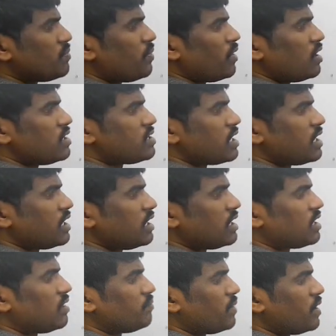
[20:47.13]
polycyclic
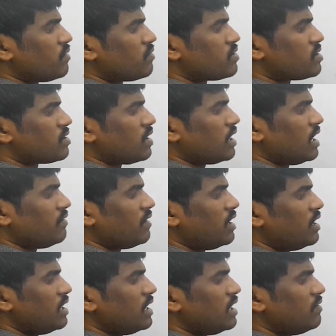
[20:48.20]
compounds, I have
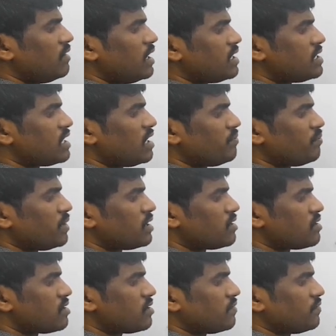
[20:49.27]
already given
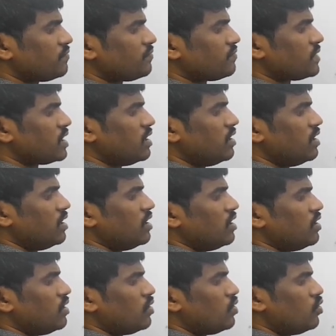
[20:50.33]
examples.
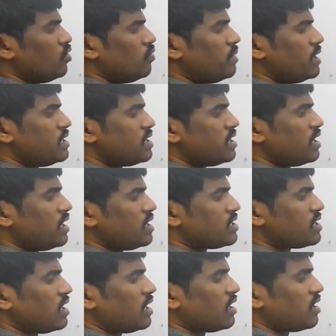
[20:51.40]
Two benzene rings
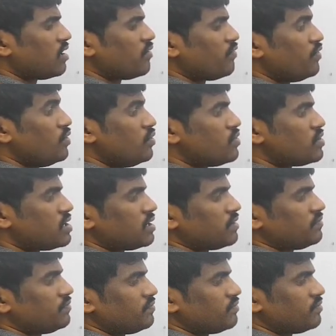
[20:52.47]
are fused.
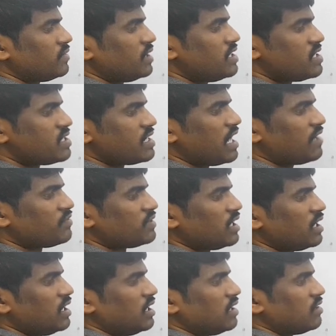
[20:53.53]
This is
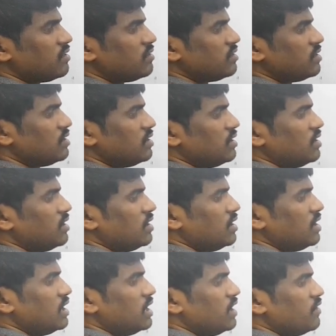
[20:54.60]
naphthalene.
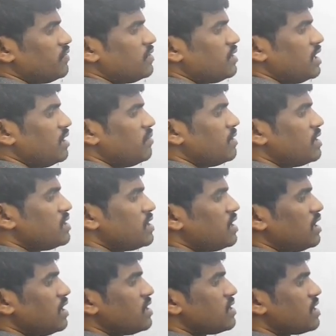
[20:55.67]
If three benzene
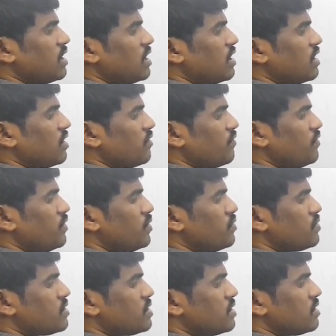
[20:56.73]
rings are
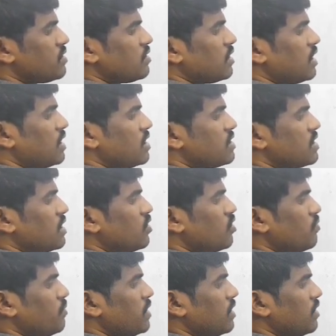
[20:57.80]
fused, that is said to
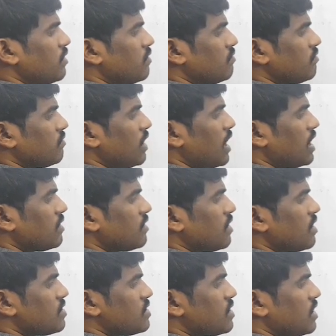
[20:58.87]
be
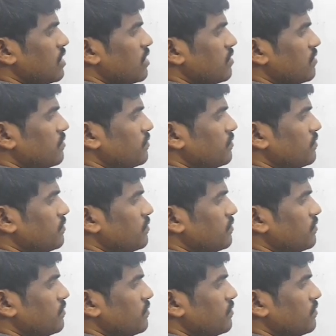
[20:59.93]
anthracene.